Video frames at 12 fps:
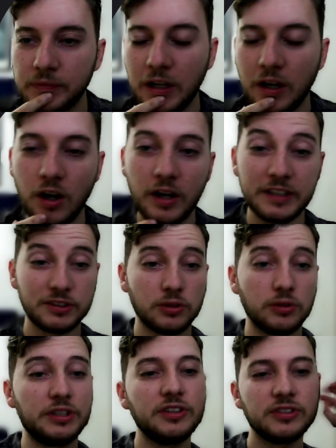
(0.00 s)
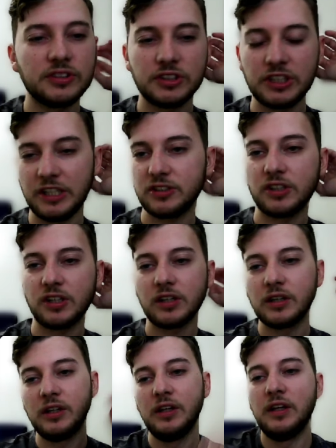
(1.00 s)
Alright, so here's the changelog.
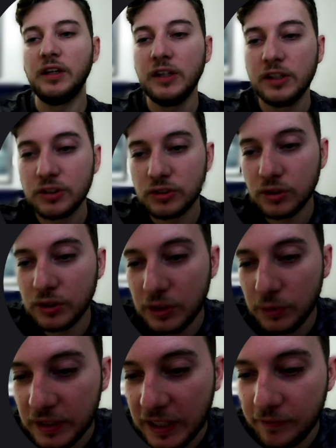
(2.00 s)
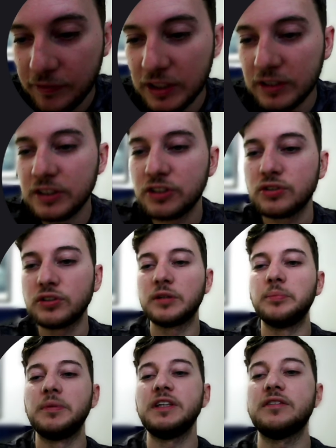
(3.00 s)
So here we have the initial
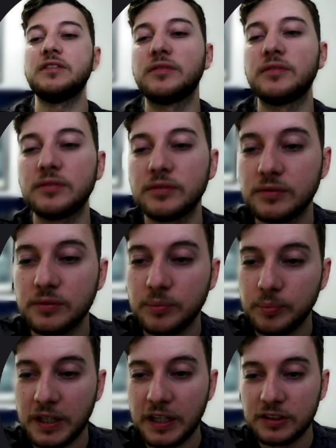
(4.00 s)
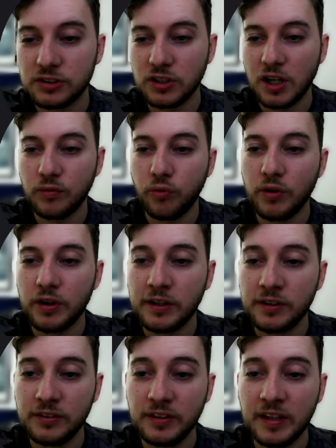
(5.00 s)
commit by software,
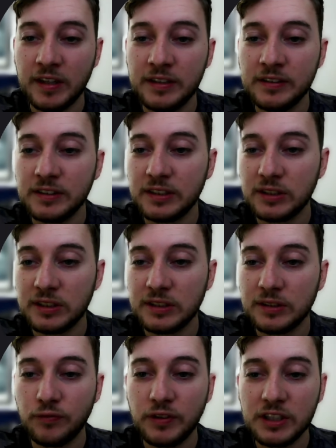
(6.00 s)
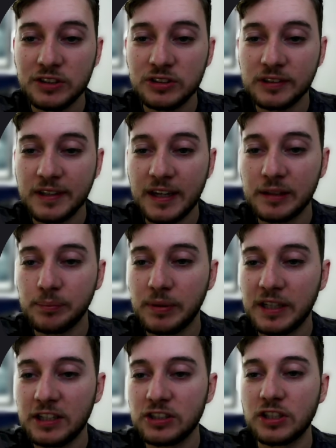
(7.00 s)
then he finished the landing
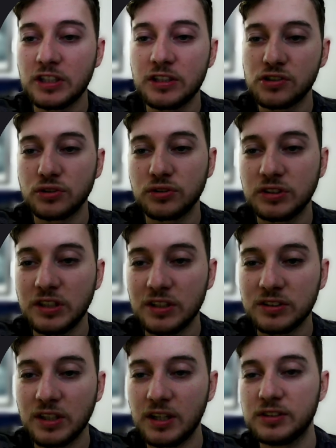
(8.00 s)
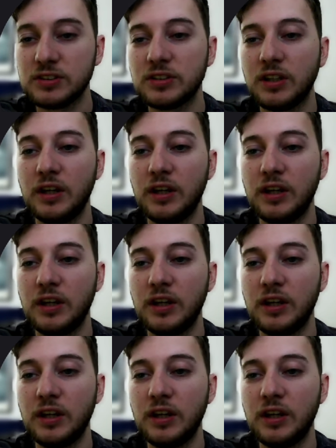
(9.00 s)
page and initial CSS,